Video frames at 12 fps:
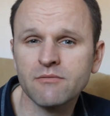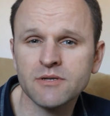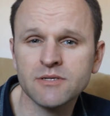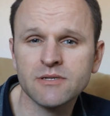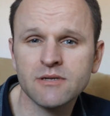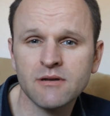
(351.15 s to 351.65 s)

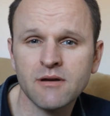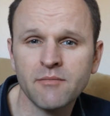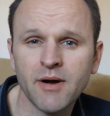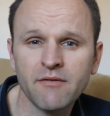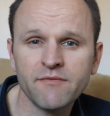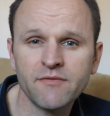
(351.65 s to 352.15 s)
was
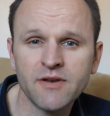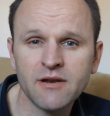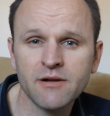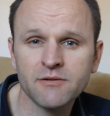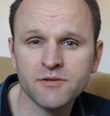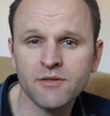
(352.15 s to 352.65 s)
about
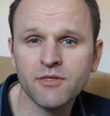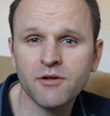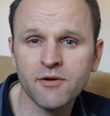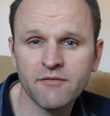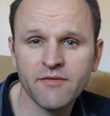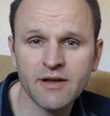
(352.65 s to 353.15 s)

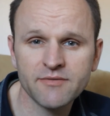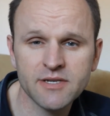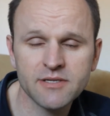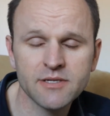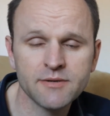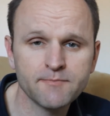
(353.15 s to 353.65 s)

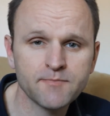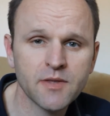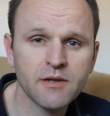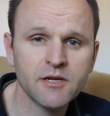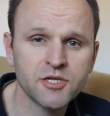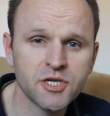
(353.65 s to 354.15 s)
$15.35
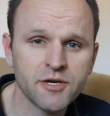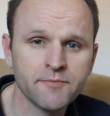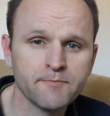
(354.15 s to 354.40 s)
a share.